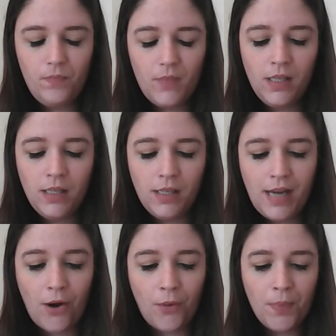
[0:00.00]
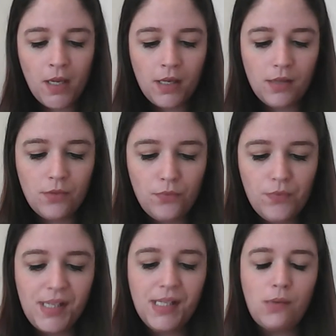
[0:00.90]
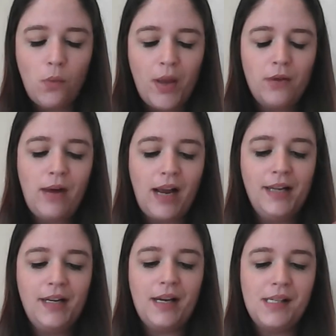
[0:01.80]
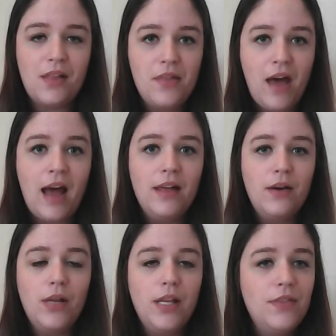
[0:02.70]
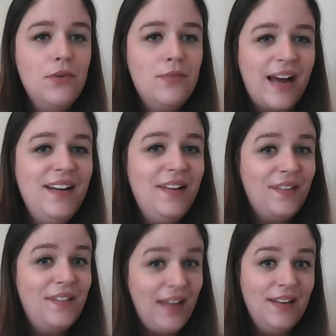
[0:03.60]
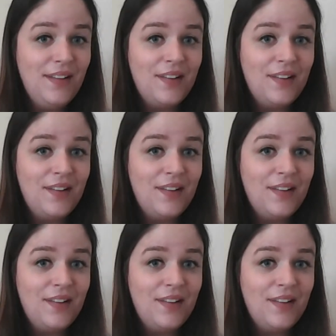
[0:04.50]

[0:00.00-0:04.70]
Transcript: Now, this is a way to recognize that the United States